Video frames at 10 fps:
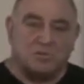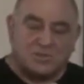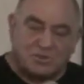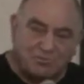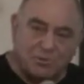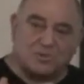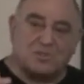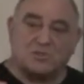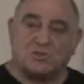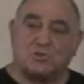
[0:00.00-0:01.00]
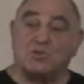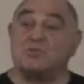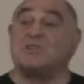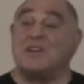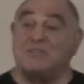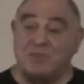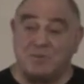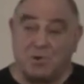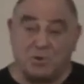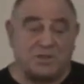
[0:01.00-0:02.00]
which filters through to
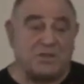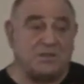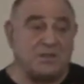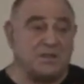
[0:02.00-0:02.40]
everybody,